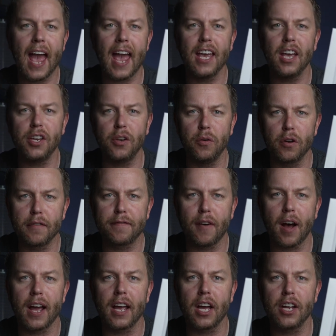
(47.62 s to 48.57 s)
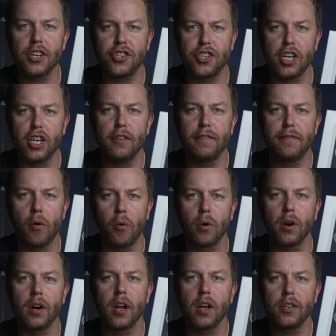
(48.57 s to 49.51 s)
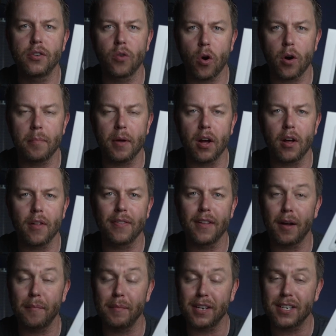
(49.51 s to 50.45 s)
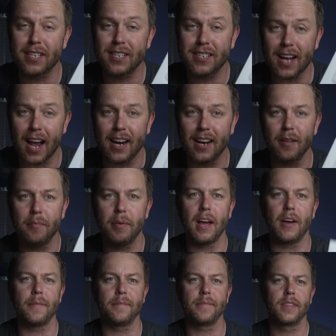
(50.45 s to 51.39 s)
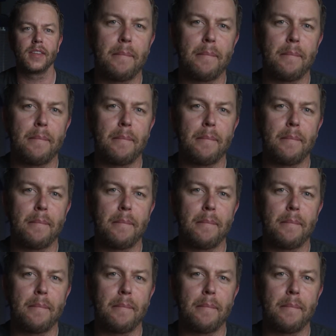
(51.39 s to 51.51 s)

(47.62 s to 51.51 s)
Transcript: a Unifi G4 doorbell that I'm excited about.